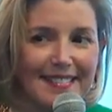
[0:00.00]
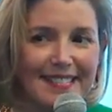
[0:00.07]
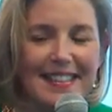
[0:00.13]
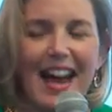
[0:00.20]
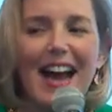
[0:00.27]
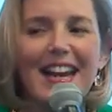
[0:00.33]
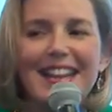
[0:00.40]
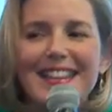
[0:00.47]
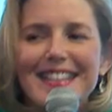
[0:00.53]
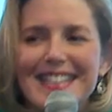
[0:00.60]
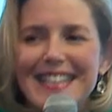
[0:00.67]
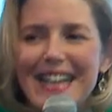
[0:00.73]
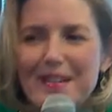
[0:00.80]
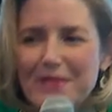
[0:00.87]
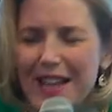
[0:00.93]
Not at the
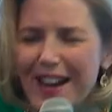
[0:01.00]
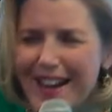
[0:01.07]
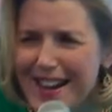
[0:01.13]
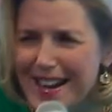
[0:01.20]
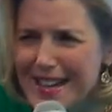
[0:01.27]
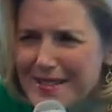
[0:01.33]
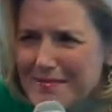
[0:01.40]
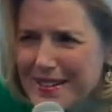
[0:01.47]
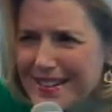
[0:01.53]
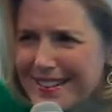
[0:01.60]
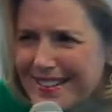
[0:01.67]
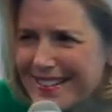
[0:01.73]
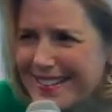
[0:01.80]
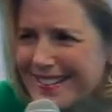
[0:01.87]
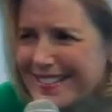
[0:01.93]
same time.
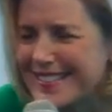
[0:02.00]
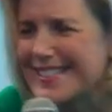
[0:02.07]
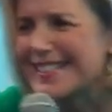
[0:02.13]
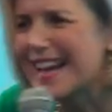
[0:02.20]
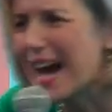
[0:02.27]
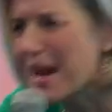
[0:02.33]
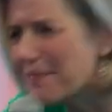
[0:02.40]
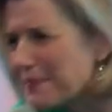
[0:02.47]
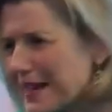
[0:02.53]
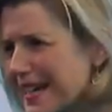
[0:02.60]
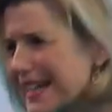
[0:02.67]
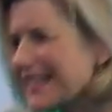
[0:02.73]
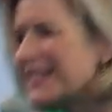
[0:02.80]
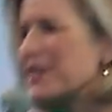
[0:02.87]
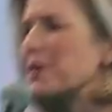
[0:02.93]
Stop
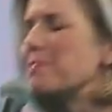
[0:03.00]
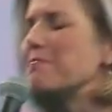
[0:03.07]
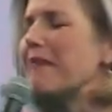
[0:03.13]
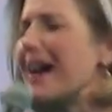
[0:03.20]
it. Your